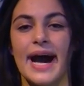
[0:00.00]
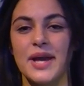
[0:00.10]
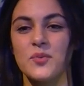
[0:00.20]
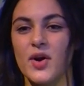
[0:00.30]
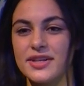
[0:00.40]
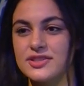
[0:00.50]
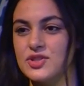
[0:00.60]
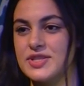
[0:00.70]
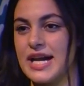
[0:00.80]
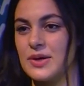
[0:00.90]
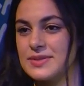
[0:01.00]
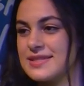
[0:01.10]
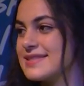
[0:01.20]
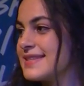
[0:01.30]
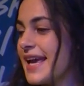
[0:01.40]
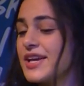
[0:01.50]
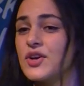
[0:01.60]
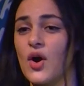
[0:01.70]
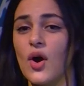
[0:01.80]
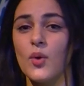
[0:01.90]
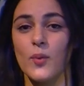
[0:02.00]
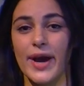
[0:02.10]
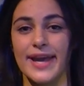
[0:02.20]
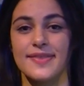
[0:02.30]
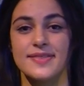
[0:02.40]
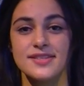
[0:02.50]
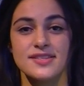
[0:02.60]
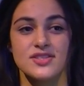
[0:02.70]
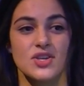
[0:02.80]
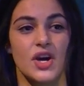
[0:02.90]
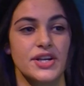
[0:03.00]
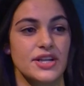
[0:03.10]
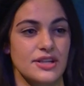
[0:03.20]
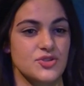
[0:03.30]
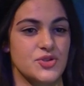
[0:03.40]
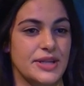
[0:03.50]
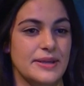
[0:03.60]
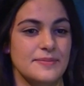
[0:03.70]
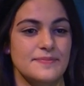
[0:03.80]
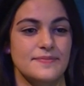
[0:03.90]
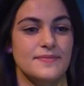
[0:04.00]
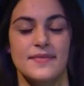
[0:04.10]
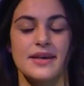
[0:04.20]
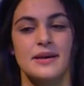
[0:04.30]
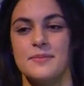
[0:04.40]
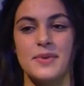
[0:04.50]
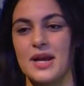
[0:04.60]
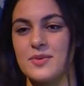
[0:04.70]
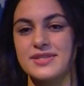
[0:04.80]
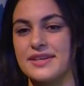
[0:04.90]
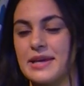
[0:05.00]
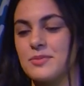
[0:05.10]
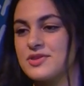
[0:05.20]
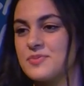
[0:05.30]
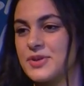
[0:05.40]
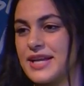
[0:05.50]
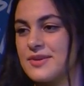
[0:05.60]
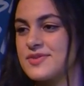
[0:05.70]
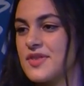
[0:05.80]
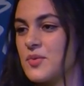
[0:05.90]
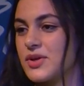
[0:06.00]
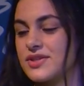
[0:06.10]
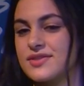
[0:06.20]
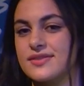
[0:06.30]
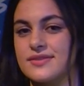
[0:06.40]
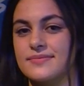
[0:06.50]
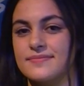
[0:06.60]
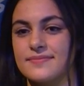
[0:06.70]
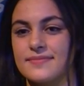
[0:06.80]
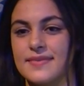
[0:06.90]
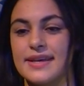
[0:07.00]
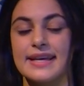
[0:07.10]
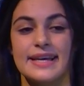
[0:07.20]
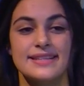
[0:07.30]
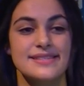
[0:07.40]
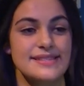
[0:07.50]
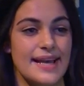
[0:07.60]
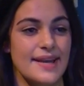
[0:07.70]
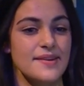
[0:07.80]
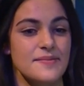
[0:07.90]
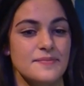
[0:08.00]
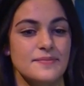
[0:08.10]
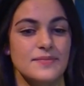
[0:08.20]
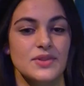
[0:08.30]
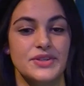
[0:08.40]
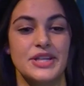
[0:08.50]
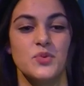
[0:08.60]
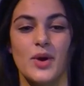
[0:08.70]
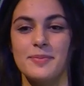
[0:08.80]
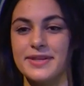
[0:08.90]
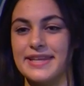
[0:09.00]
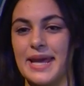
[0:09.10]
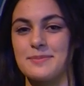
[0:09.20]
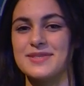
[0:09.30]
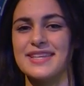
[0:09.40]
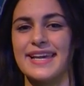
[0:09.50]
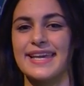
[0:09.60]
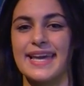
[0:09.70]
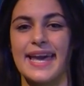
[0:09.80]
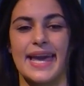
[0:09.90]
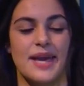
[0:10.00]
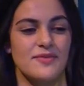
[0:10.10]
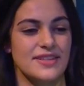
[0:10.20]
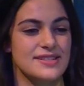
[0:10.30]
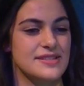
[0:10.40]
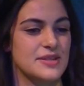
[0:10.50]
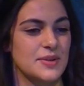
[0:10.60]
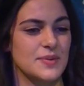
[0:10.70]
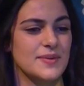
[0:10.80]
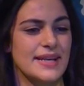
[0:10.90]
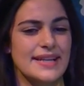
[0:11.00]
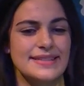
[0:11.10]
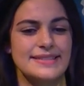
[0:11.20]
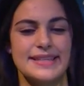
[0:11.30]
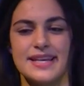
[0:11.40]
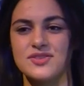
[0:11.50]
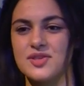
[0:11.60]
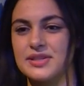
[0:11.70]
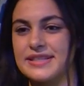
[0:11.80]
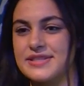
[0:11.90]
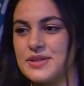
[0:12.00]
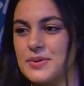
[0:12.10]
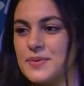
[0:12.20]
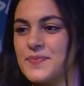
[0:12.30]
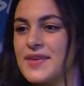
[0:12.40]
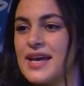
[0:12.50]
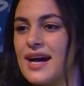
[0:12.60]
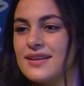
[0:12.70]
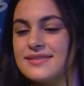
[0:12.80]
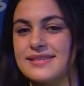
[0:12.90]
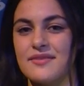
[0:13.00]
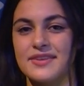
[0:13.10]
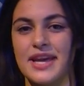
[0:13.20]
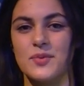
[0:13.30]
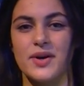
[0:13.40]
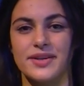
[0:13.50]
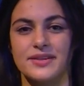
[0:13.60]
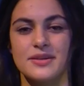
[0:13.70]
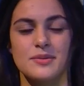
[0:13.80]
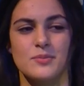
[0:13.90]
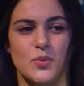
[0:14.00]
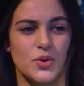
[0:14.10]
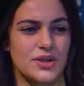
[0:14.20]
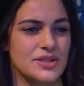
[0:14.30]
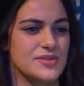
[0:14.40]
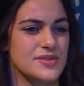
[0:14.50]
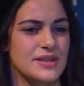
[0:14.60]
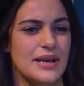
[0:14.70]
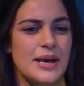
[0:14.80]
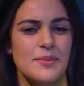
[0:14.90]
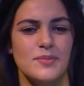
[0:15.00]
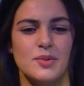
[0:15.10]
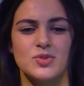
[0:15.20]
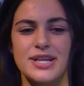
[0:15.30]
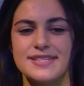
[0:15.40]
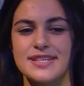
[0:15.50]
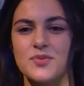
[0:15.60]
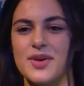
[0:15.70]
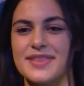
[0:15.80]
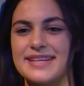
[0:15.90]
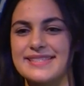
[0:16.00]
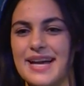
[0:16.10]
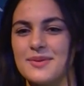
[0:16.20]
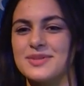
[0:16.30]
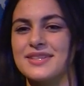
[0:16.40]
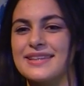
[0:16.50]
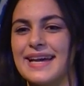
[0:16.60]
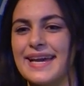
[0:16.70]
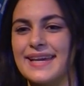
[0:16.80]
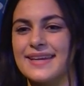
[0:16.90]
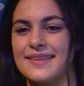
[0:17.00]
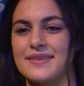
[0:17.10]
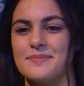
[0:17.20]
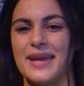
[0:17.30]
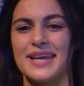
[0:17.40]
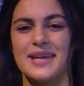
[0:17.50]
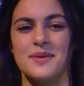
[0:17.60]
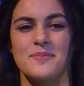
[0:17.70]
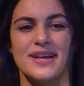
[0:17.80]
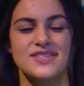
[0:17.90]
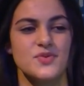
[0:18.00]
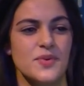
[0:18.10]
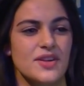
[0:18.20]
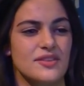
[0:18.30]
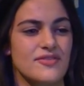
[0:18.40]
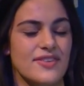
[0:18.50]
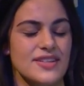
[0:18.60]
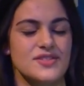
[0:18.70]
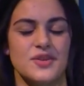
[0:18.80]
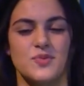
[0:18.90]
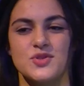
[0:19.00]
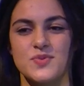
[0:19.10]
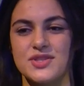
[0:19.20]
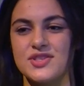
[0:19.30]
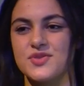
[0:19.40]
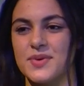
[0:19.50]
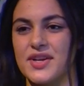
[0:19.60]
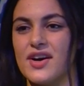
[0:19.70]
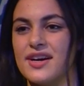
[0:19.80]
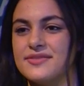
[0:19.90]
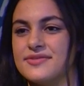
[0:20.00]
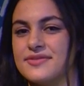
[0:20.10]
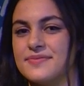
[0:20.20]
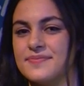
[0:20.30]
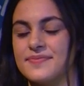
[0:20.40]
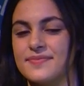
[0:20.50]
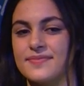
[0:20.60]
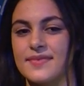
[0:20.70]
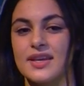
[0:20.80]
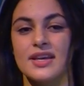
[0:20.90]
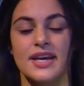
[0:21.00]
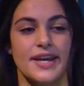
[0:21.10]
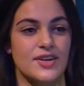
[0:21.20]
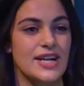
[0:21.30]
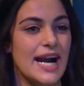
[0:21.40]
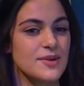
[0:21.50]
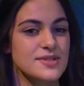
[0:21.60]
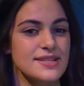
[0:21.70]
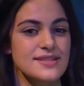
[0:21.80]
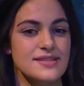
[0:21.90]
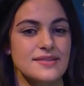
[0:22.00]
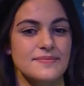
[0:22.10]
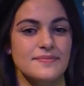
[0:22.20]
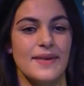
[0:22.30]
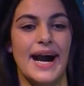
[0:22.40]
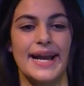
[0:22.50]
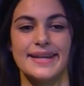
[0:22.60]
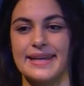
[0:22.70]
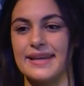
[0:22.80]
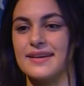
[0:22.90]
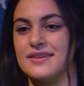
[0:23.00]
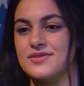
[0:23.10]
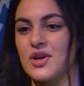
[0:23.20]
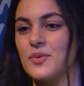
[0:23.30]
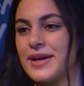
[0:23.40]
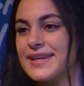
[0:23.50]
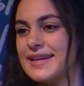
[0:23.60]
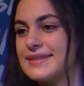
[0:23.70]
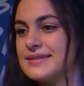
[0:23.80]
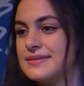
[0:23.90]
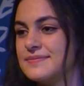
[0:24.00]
I wanted to shout and say, "Go away, this is our country," but I was unable to pronounce the words. Instead, learning weapon names like A A fifty-two, D S thirty-two, L seven A one, mortars, memorizing what they sounded like, then making bets with our friends on which one just went off. In our houses, hiding is all we did.